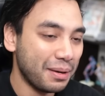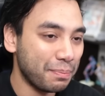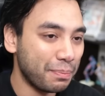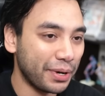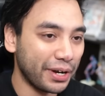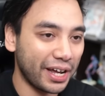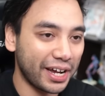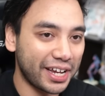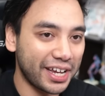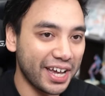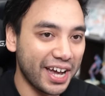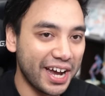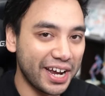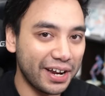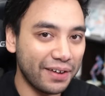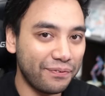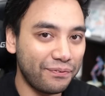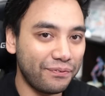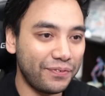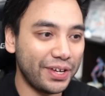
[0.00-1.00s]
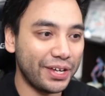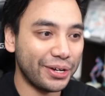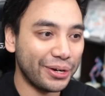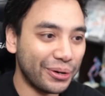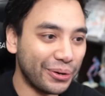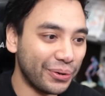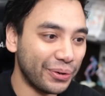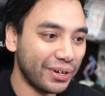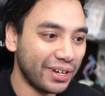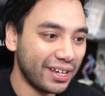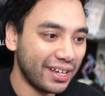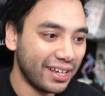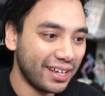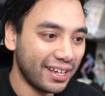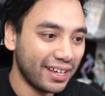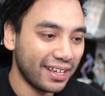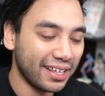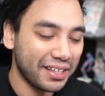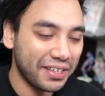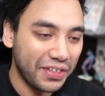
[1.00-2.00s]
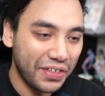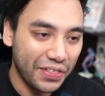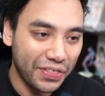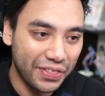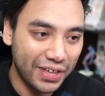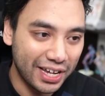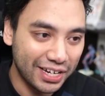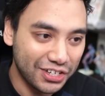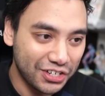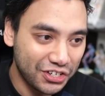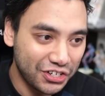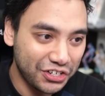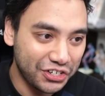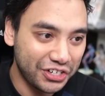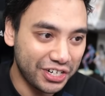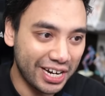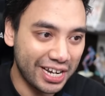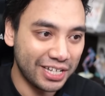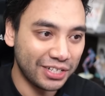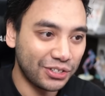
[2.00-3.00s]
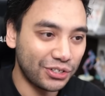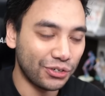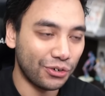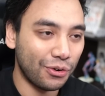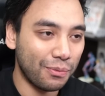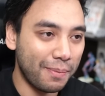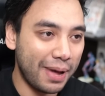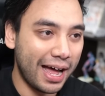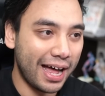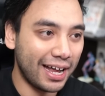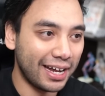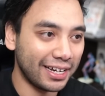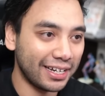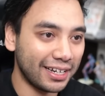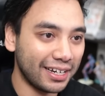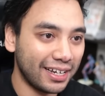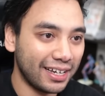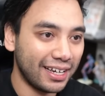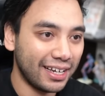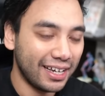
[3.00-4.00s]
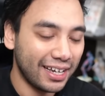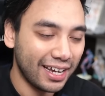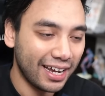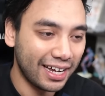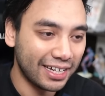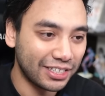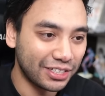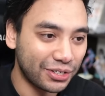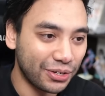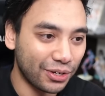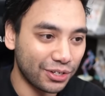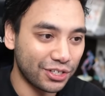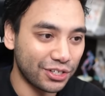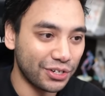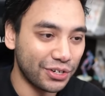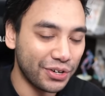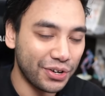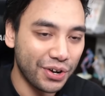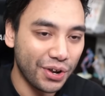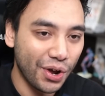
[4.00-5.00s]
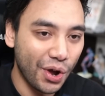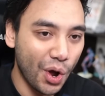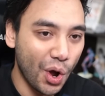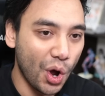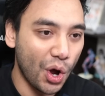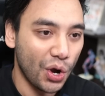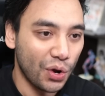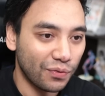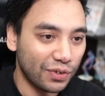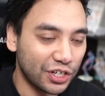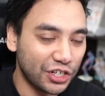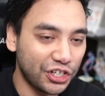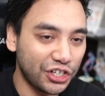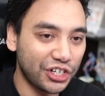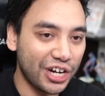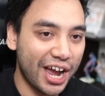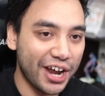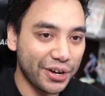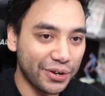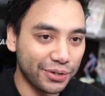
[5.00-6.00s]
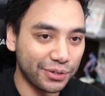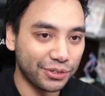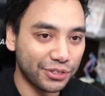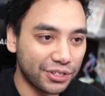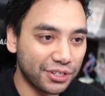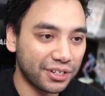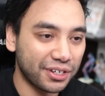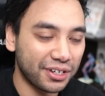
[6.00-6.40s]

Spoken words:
but I kind of feel that Chainsaw Man has gotten overshadowed